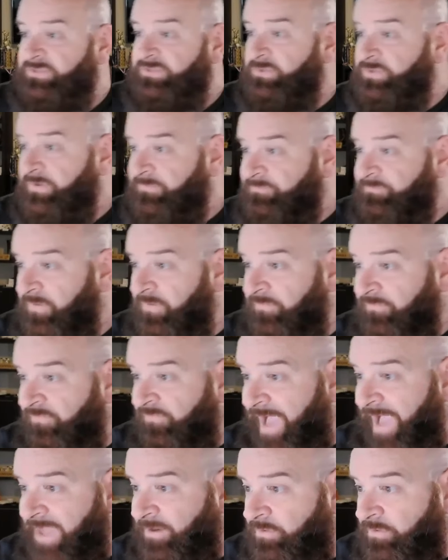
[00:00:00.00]
So the
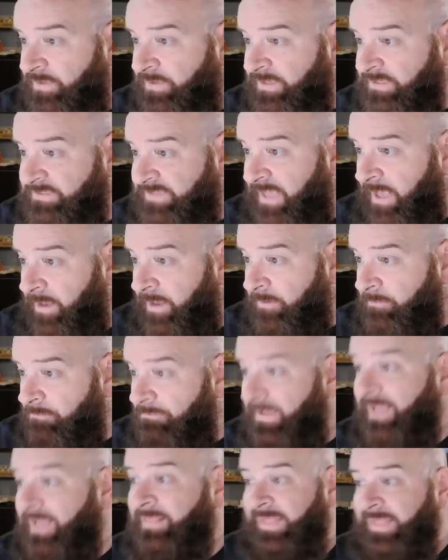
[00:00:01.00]
final is at
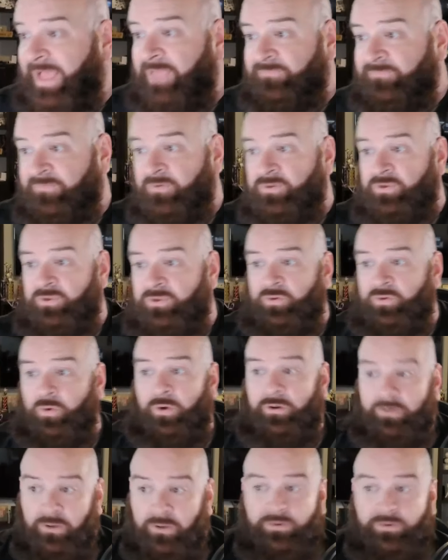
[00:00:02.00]
MetLife in New
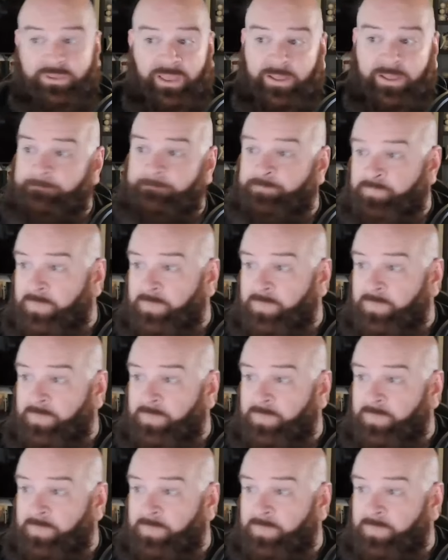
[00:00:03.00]
York. Okay.